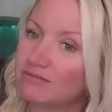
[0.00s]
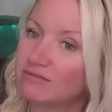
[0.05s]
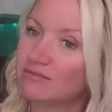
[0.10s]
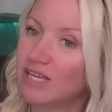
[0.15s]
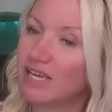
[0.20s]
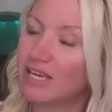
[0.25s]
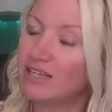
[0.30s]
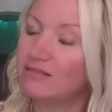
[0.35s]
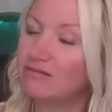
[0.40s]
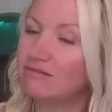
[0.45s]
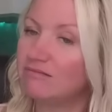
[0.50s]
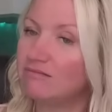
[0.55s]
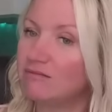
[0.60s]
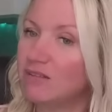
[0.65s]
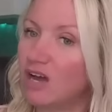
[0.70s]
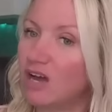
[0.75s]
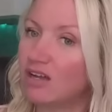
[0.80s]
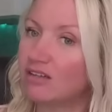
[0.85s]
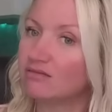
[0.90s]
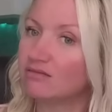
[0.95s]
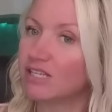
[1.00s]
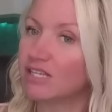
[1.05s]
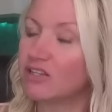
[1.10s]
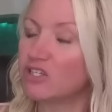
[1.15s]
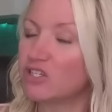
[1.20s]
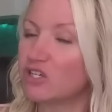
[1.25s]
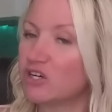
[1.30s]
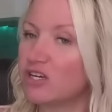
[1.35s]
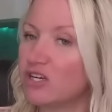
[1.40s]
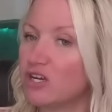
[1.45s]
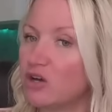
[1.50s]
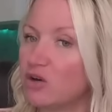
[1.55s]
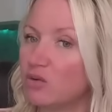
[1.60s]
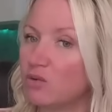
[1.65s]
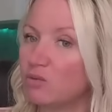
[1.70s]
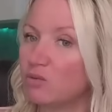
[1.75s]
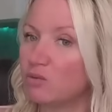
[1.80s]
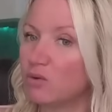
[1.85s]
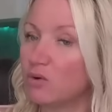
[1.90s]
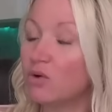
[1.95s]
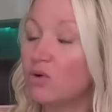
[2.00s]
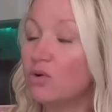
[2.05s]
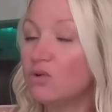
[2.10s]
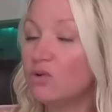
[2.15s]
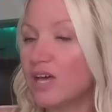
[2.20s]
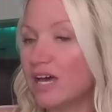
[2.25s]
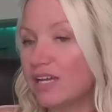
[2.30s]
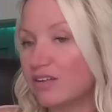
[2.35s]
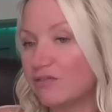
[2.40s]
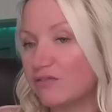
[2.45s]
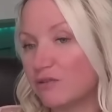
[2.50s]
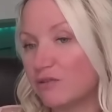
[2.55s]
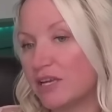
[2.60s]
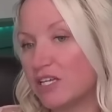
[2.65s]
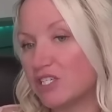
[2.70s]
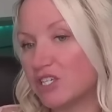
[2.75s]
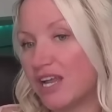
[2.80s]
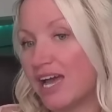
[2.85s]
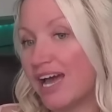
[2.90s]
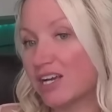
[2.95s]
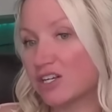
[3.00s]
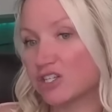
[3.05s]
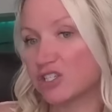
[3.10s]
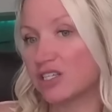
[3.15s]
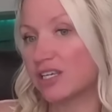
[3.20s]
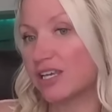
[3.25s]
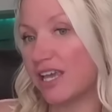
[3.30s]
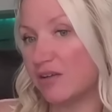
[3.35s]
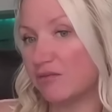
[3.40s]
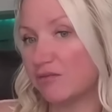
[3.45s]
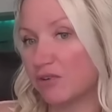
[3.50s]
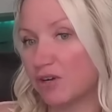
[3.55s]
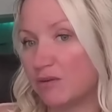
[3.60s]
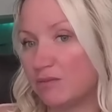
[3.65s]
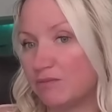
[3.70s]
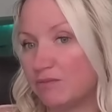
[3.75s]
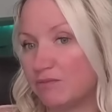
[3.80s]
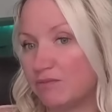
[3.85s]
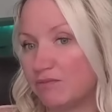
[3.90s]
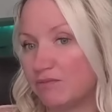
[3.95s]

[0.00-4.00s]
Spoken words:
and not let the jury know who that information actually came from.